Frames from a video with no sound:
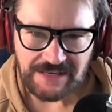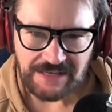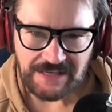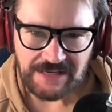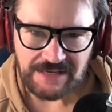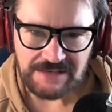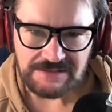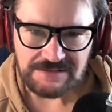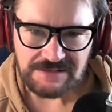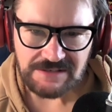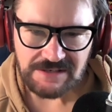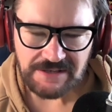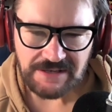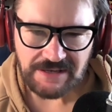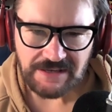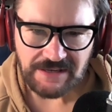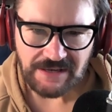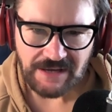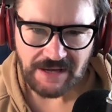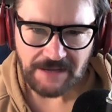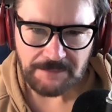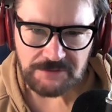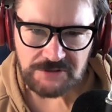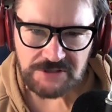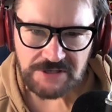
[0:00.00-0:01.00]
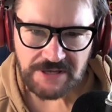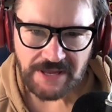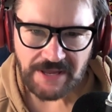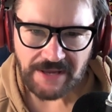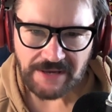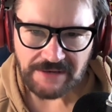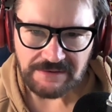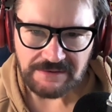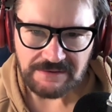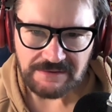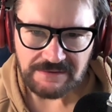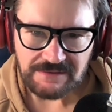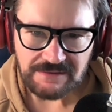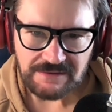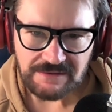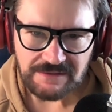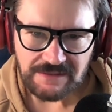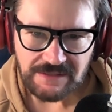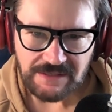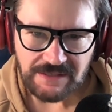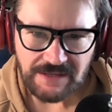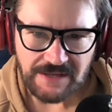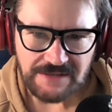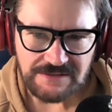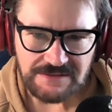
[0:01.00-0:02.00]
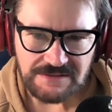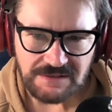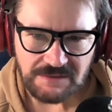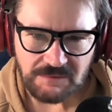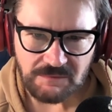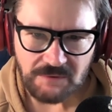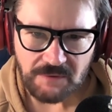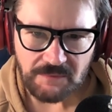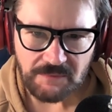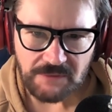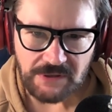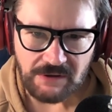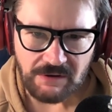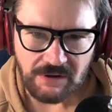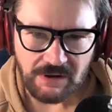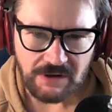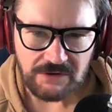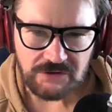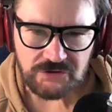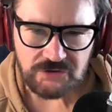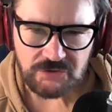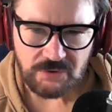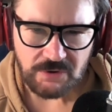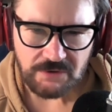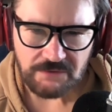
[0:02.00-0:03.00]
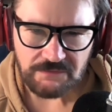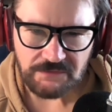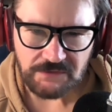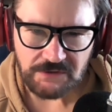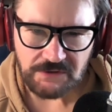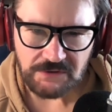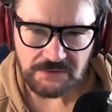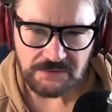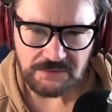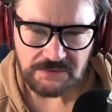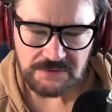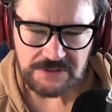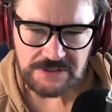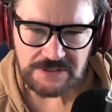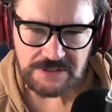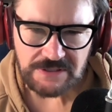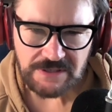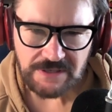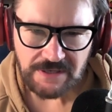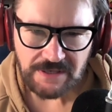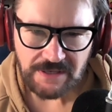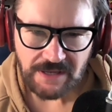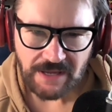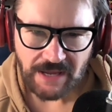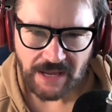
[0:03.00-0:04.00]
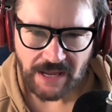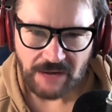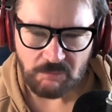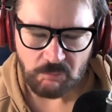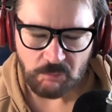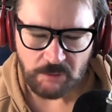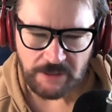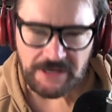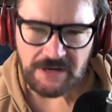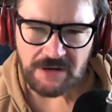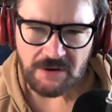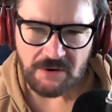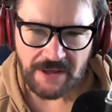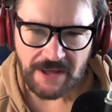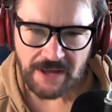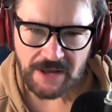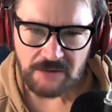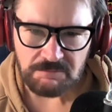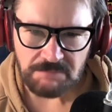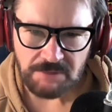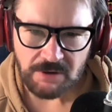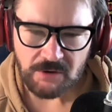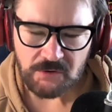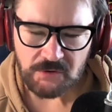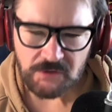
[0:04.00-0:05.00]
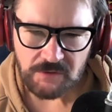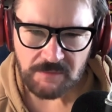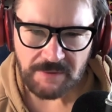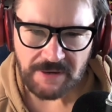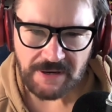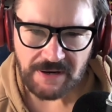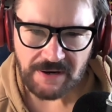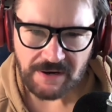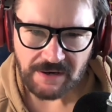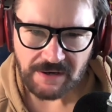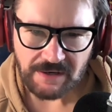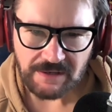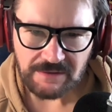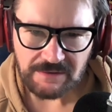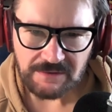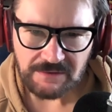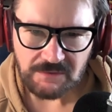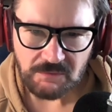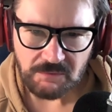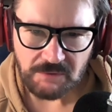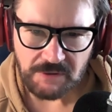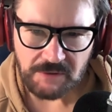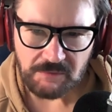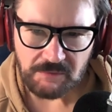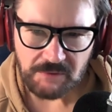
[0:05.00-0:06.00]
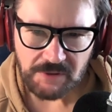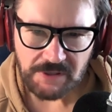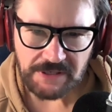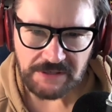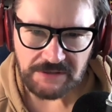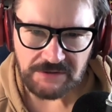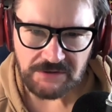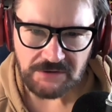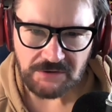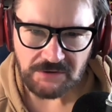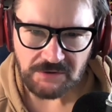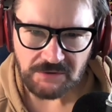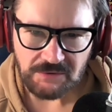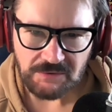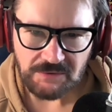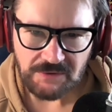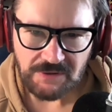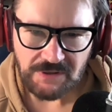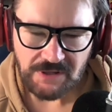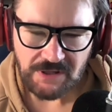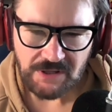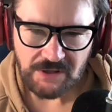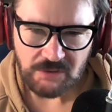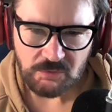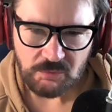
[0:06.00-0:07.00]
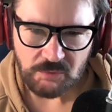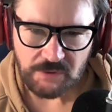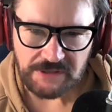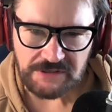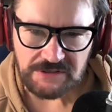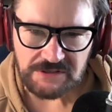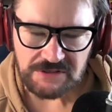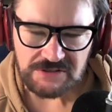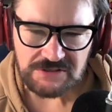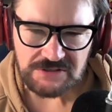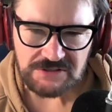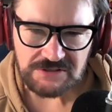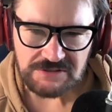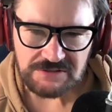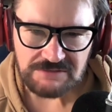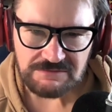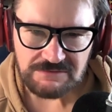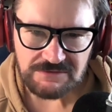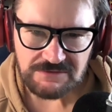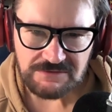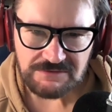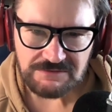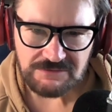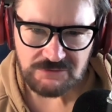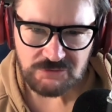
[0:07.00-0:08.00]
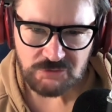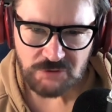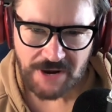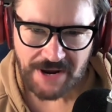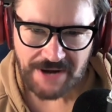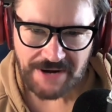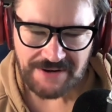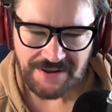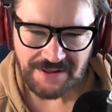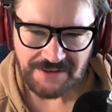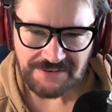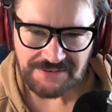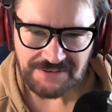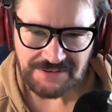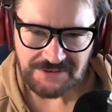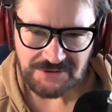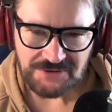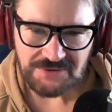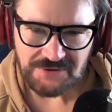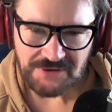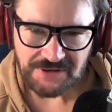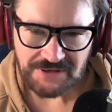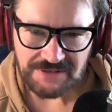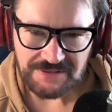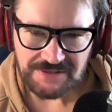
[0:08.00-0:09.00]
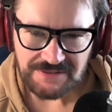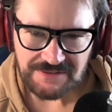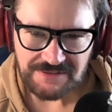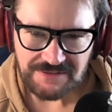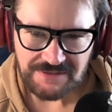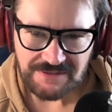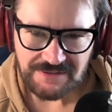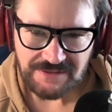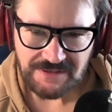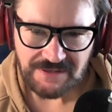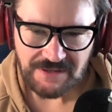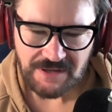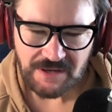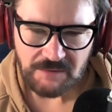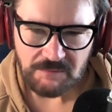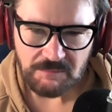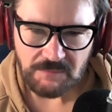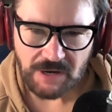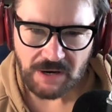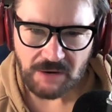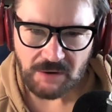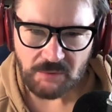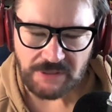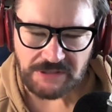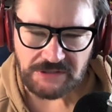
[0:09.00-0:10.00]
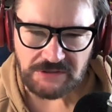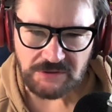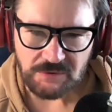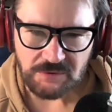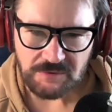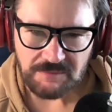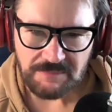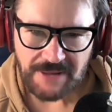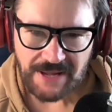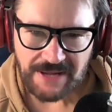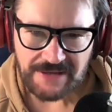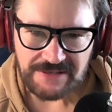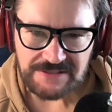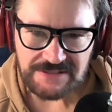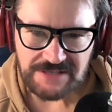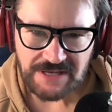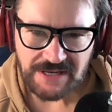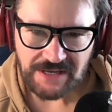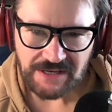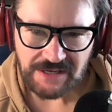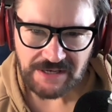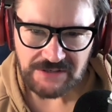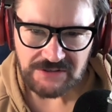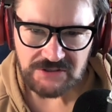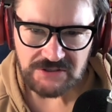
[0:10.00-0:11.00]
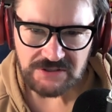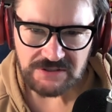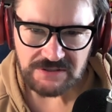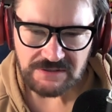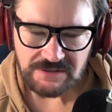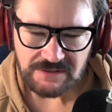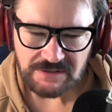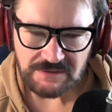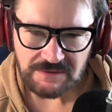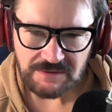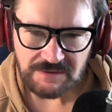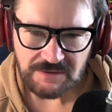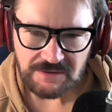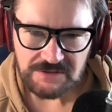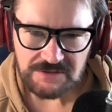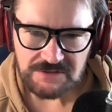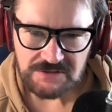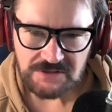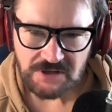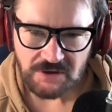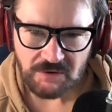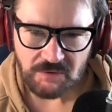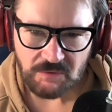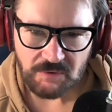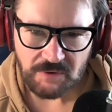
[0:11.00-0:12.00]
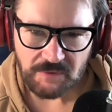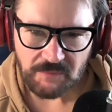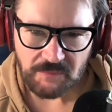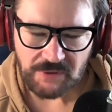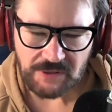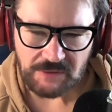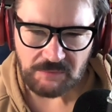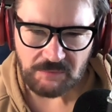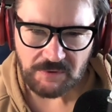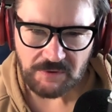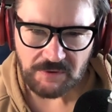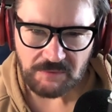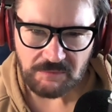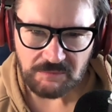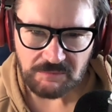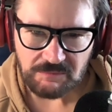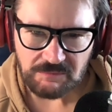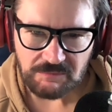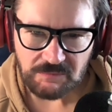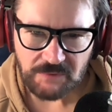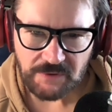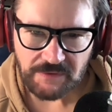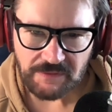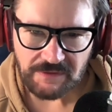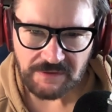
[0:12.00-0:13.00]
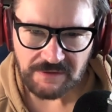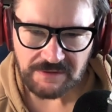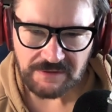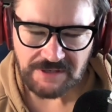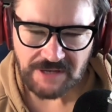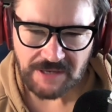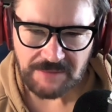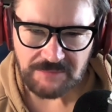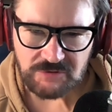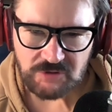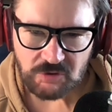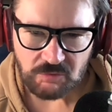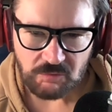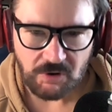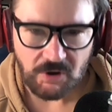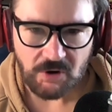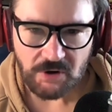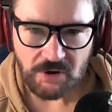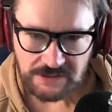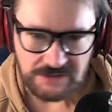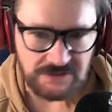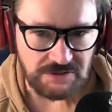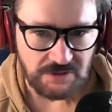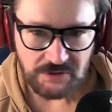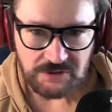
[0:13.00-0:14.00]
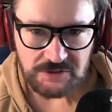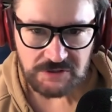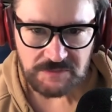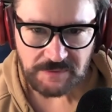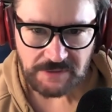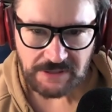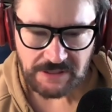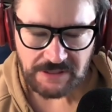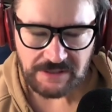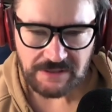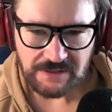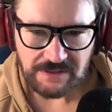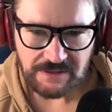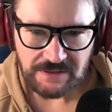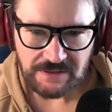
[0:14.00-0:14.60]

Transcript: easily upset. He has what we call a short fuse, and we know how to poke the bear. We really do. We just try not to do it, but we do it backstage. So when the tapes are rolling, so to speak,